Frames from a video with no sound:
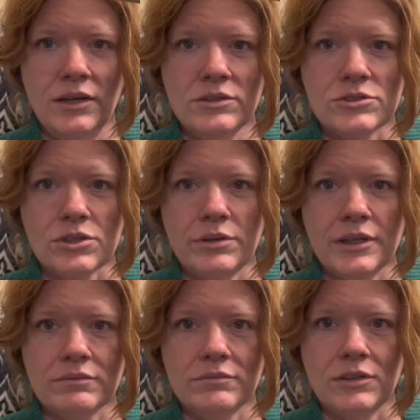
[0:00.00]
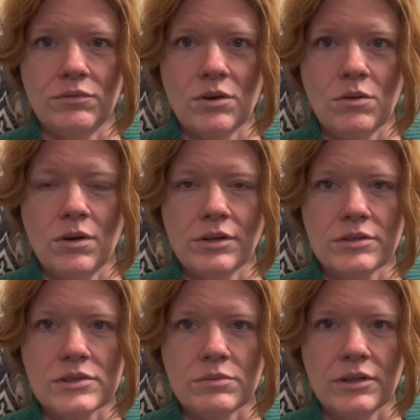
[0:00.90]
showing the 4
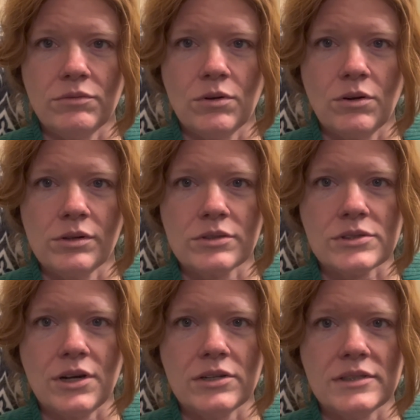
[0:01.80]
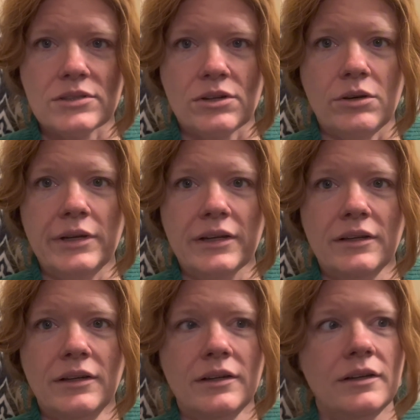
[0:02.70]
corners, where the 4 corners are as it's growing.
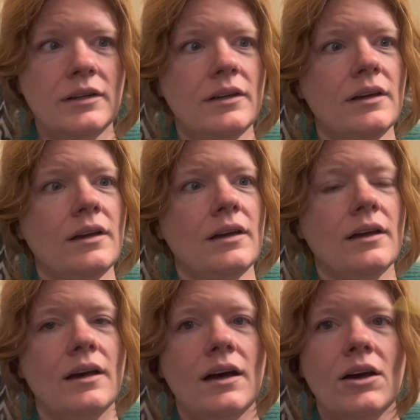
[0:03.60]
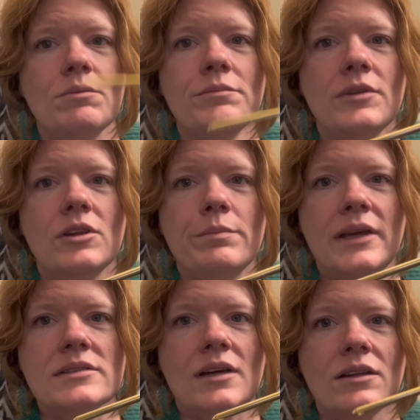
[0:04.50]
The
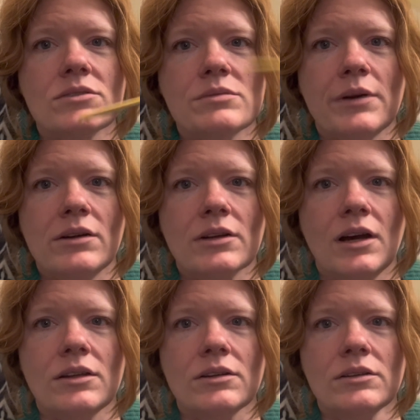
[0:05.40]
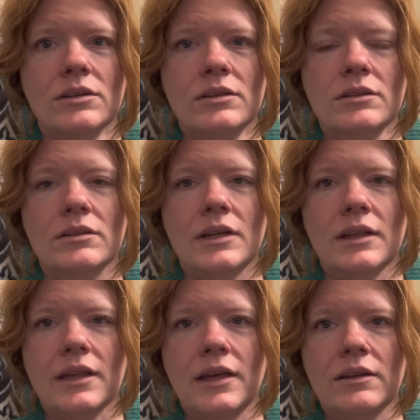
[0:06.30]
base color is a brown color, and
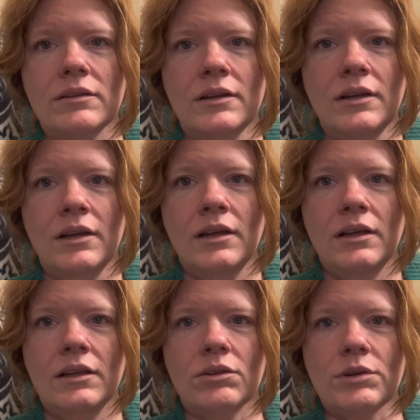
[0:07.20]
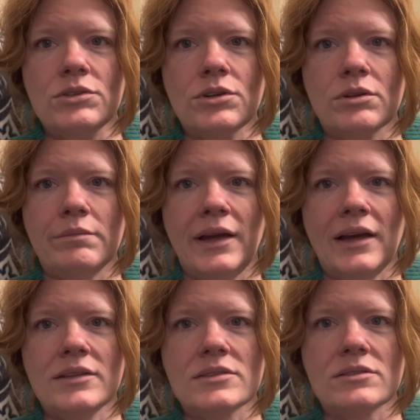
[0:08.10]
then the return
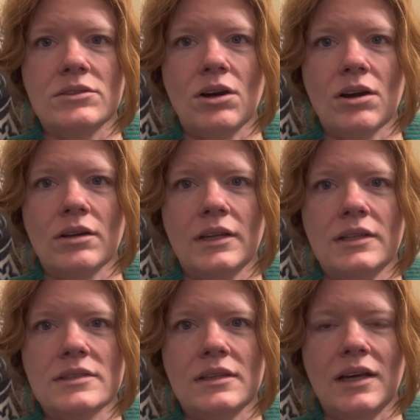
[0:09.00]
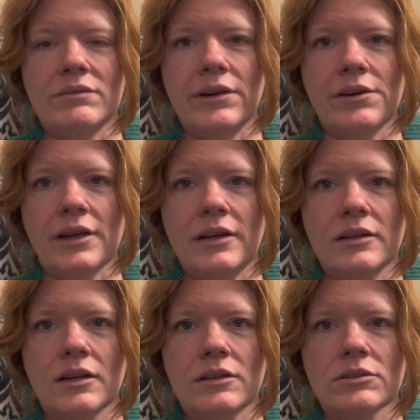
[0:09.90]
pass yarn is in that variegated
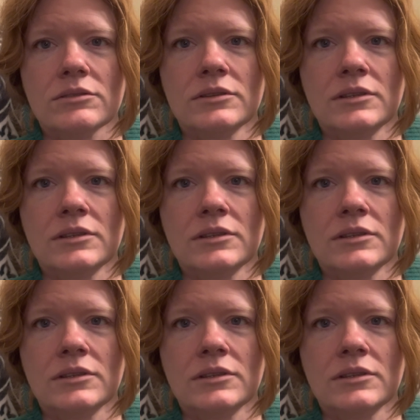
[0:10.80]
color.